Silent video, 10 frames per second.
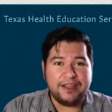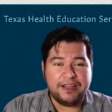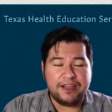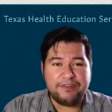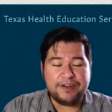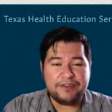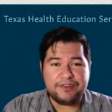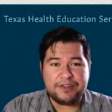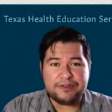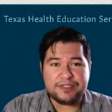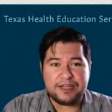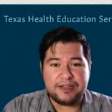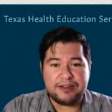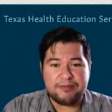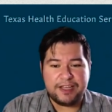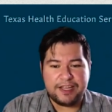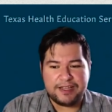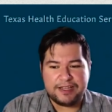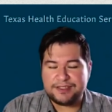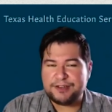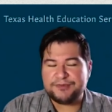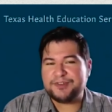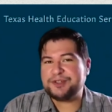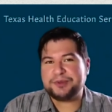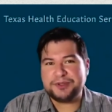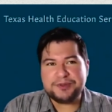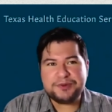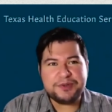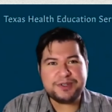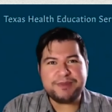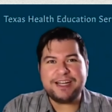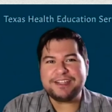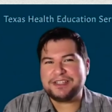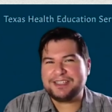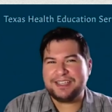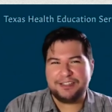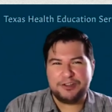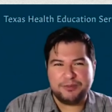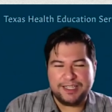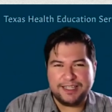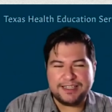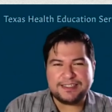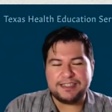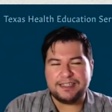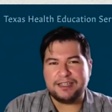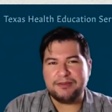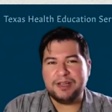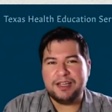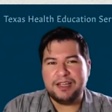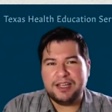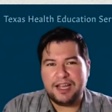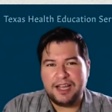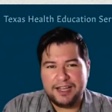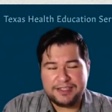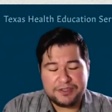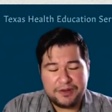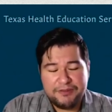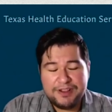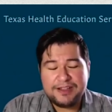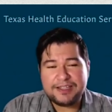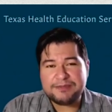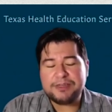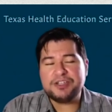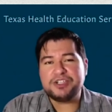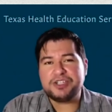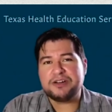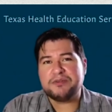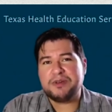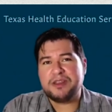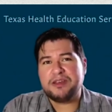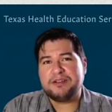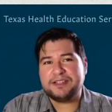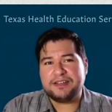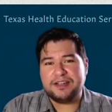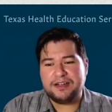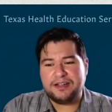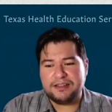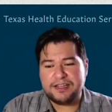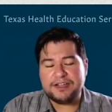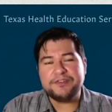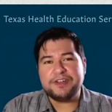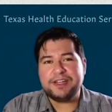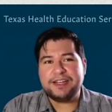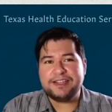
of interviews uh, because you know virtual tours might actually take a little bit less time uh, and so everything that's being shared with you as in, on the interview day